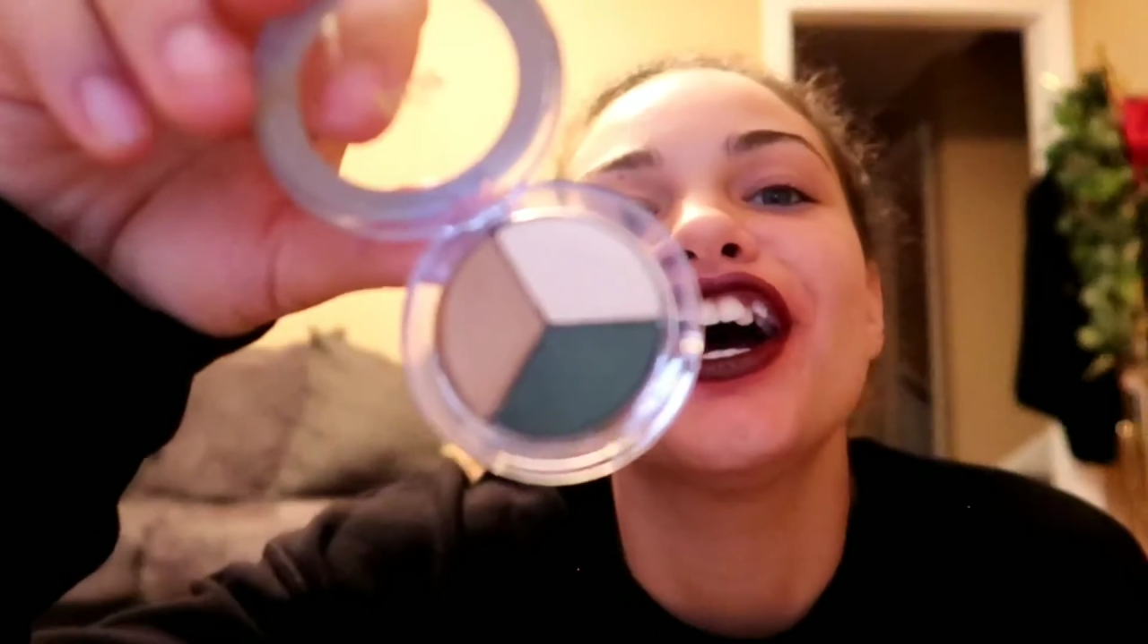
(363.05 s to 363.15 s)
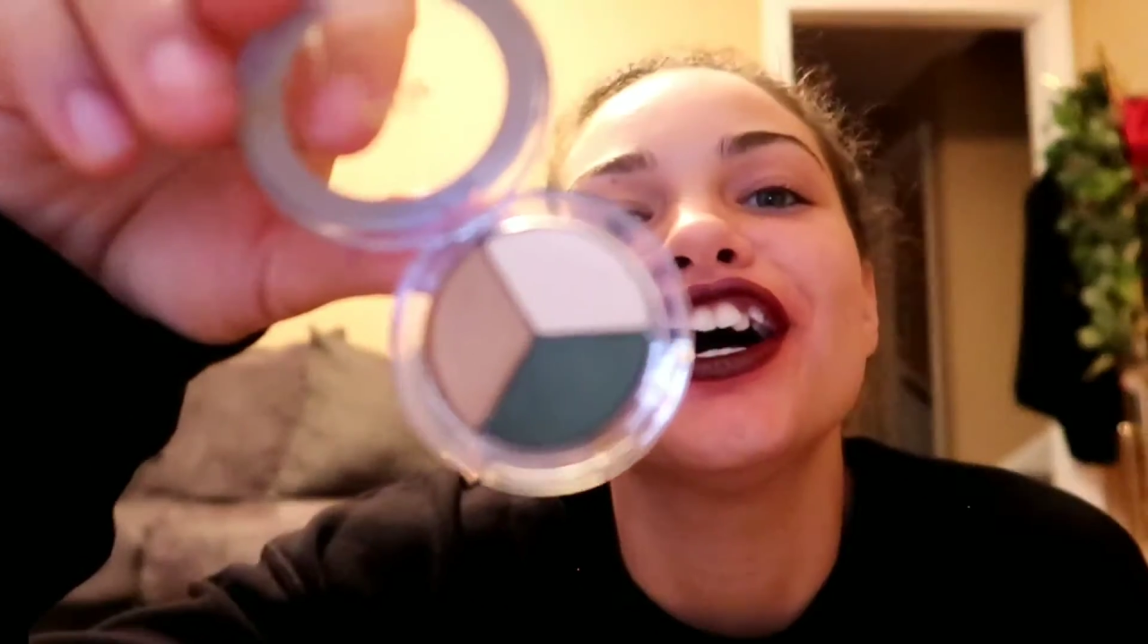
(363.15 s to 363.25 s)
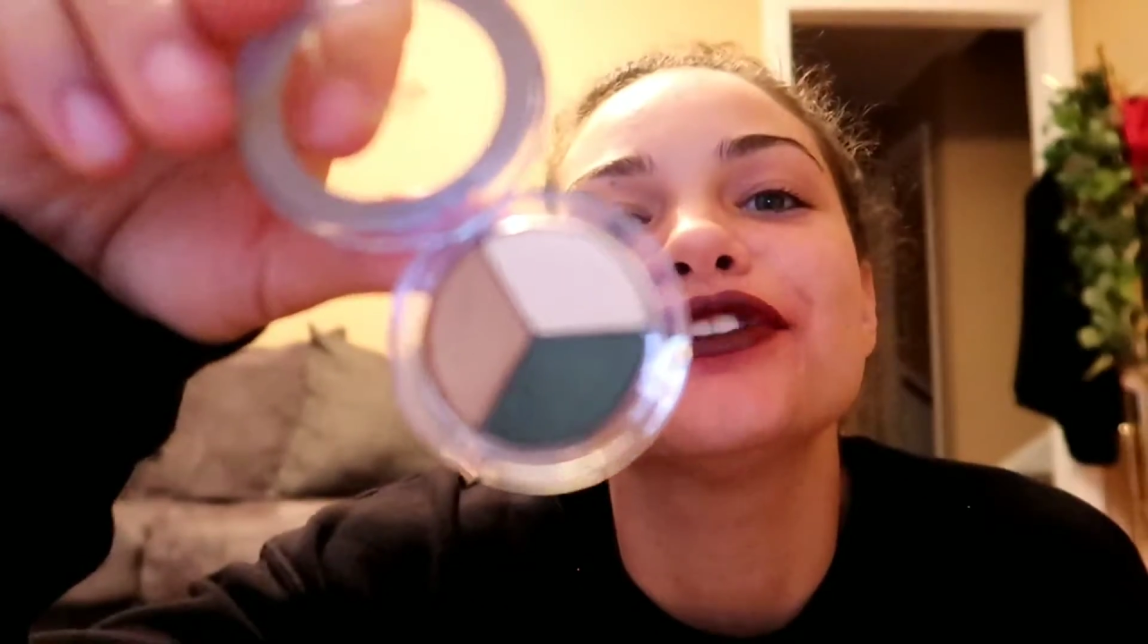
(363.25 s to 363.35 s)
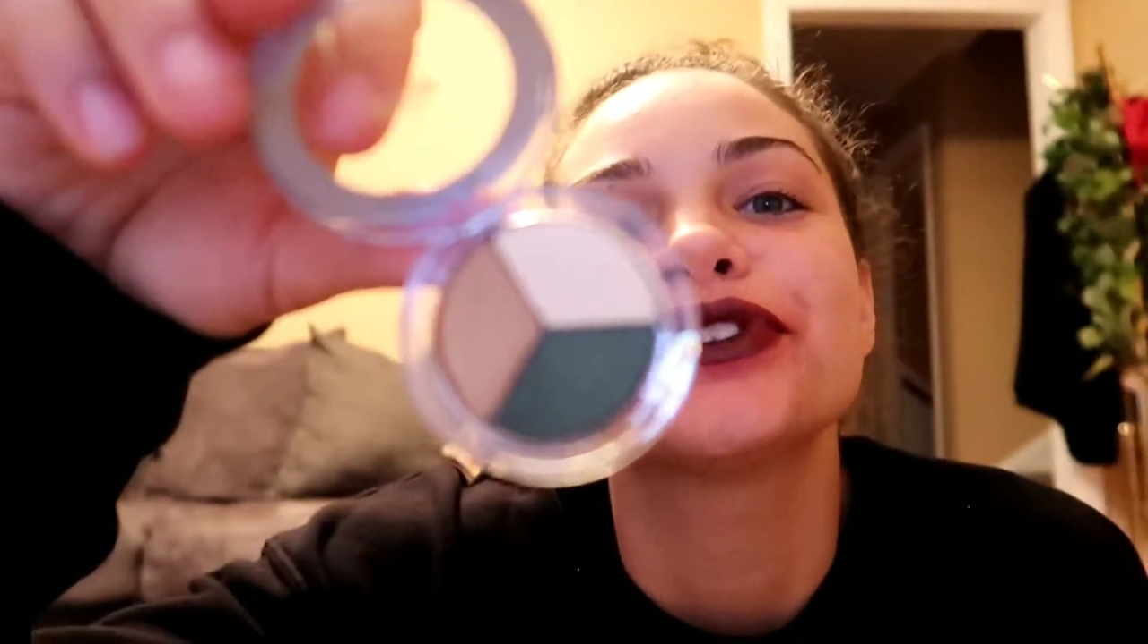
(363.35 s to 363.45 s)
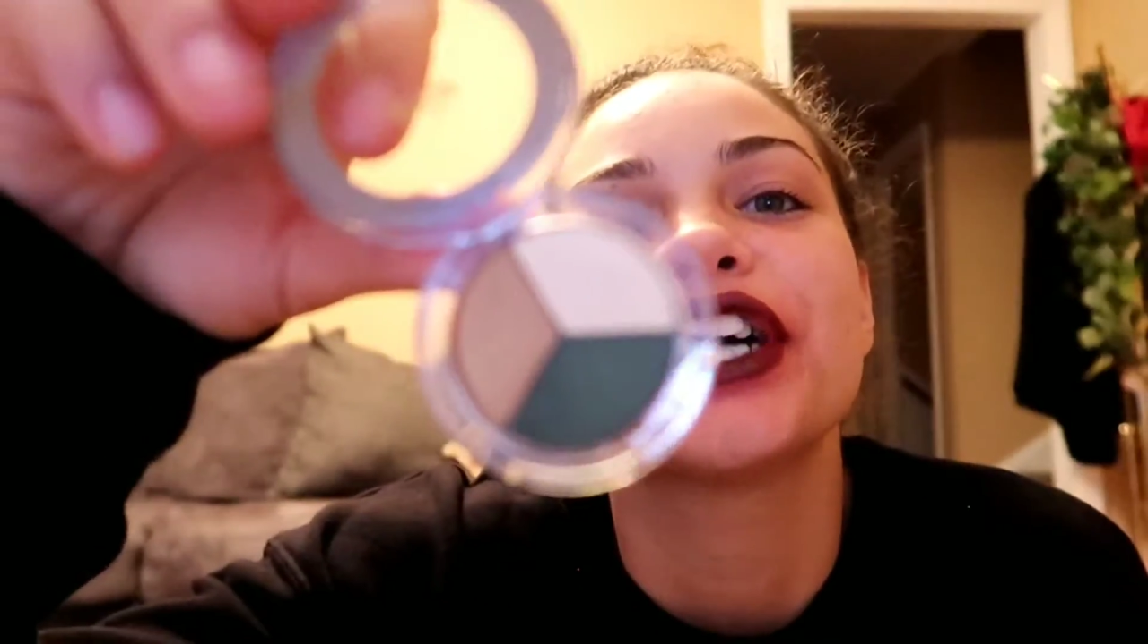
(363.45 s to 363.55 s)

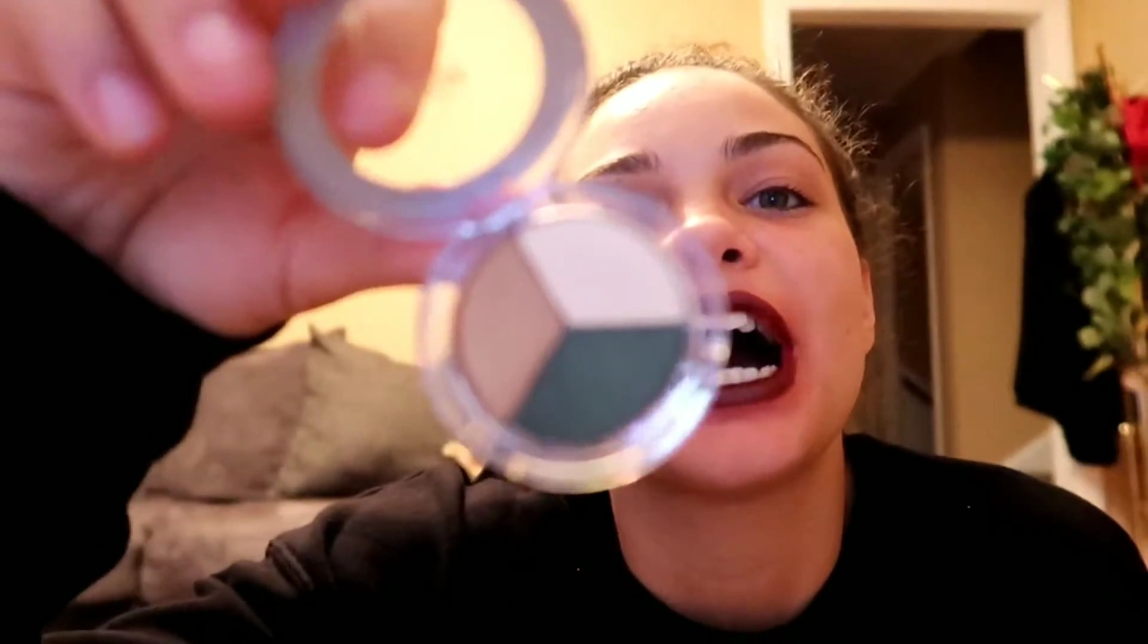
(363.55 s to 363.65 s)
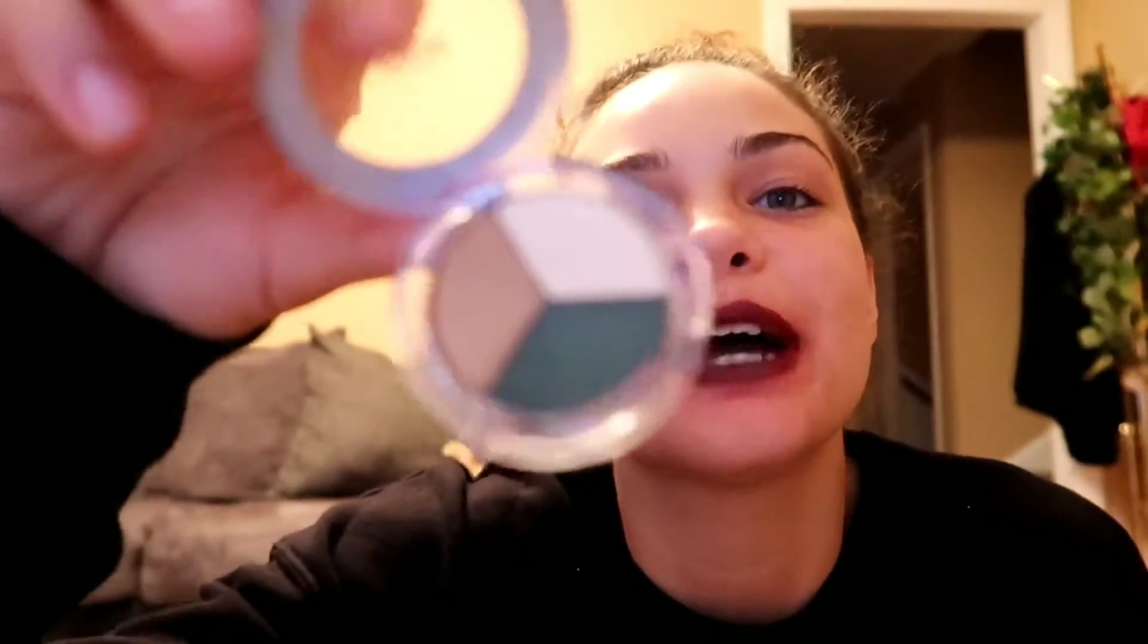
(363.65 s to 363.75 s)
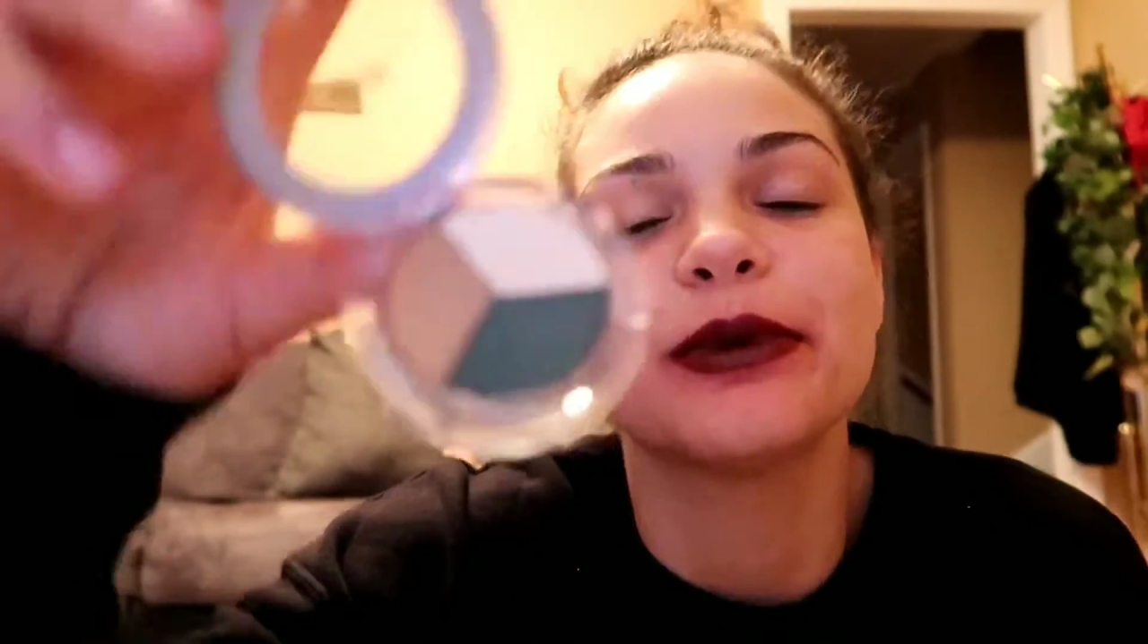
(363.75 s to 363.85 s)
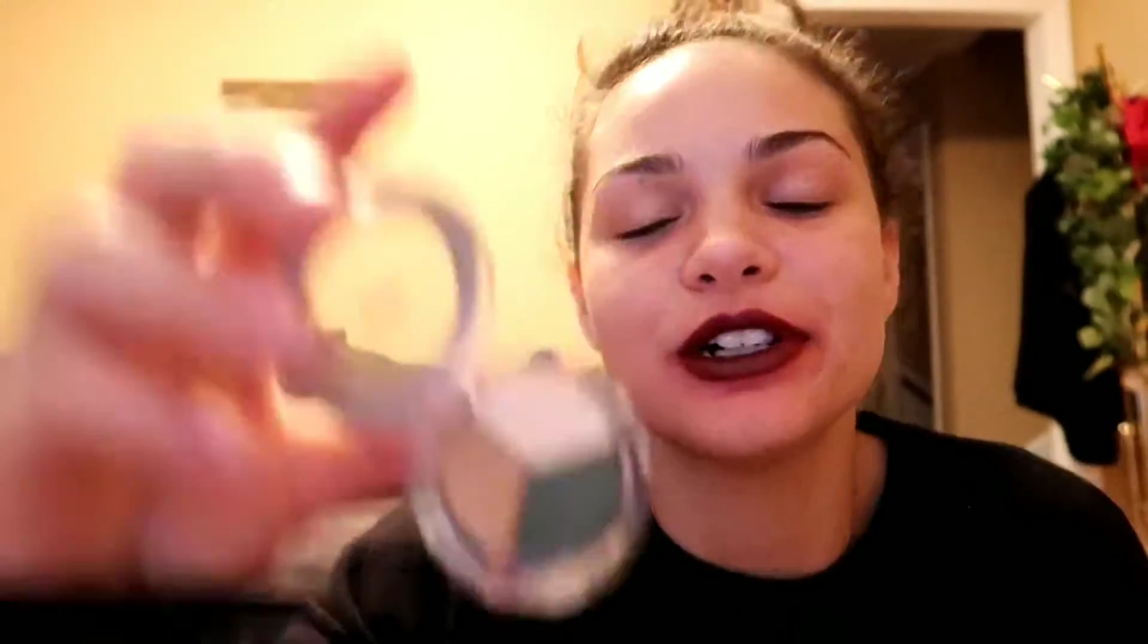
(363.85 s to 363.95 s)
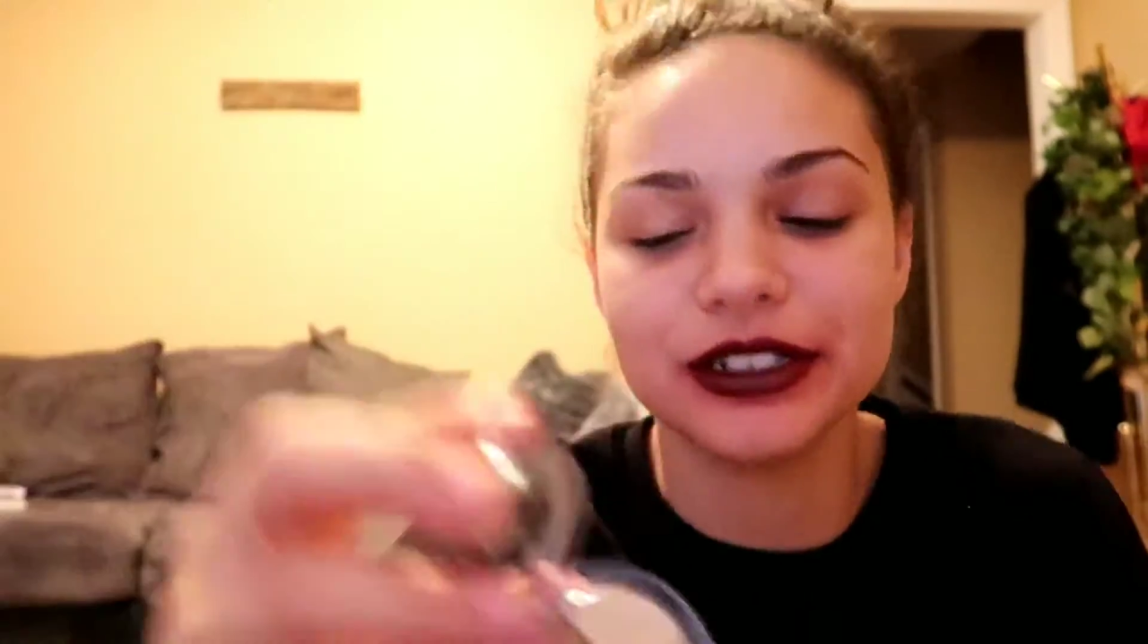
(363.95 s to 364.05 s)
now for your
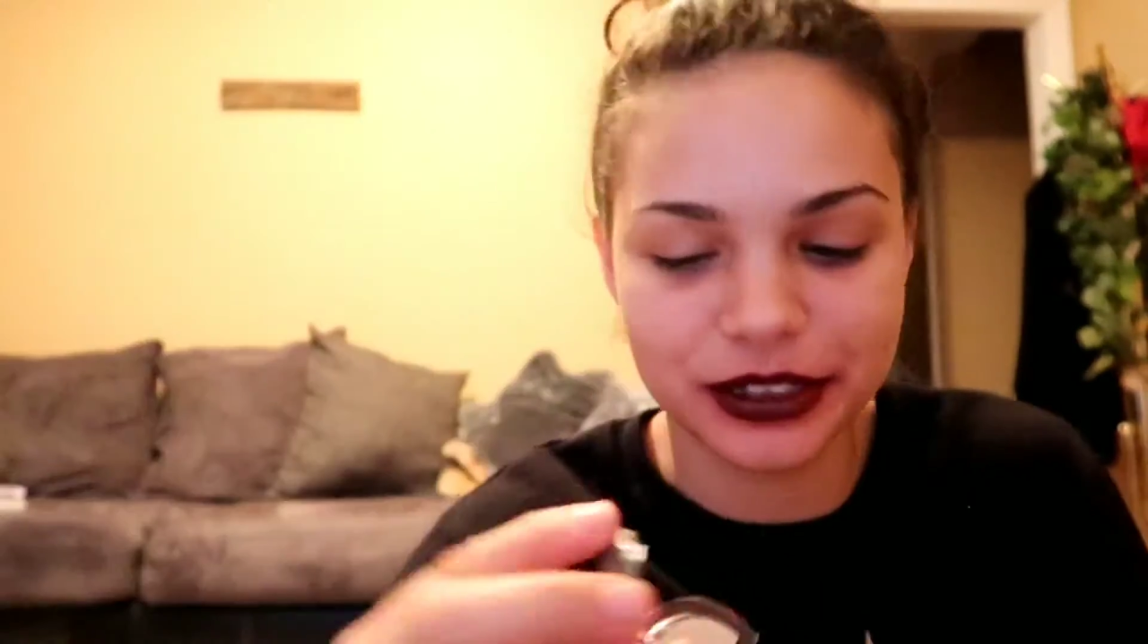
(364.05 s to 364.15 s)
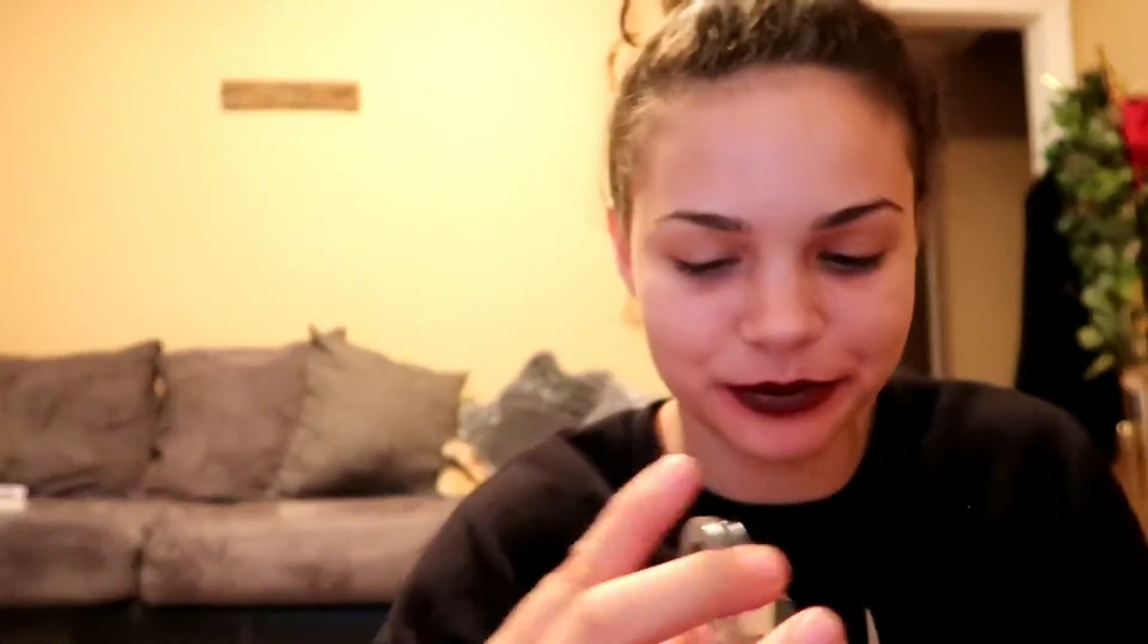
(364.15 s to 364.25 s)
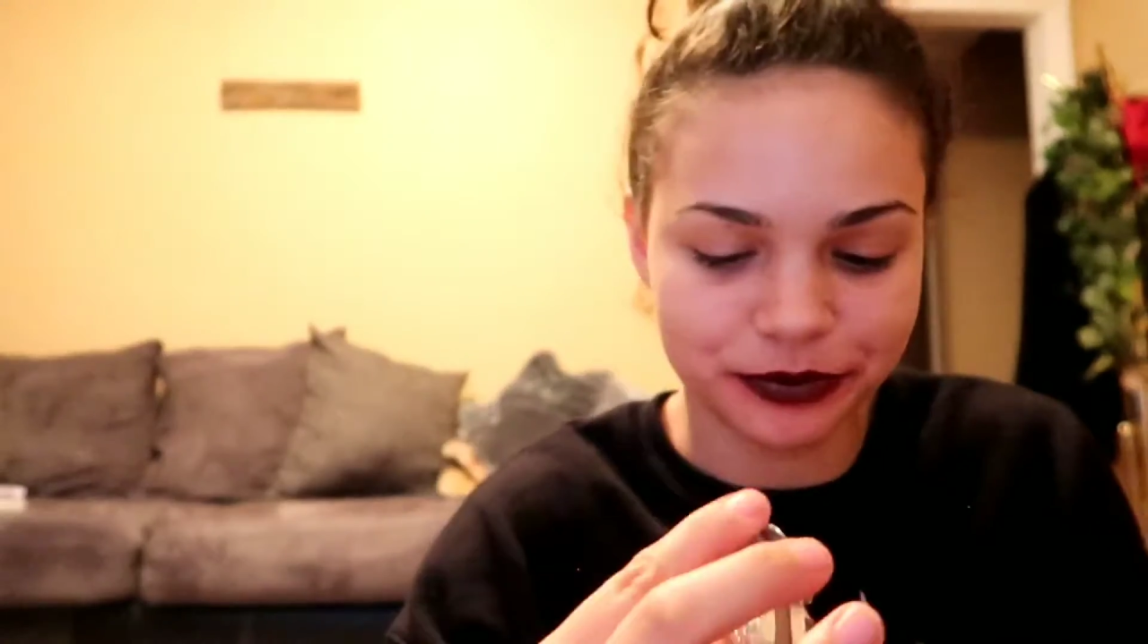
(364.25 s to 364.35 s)
eyeballs.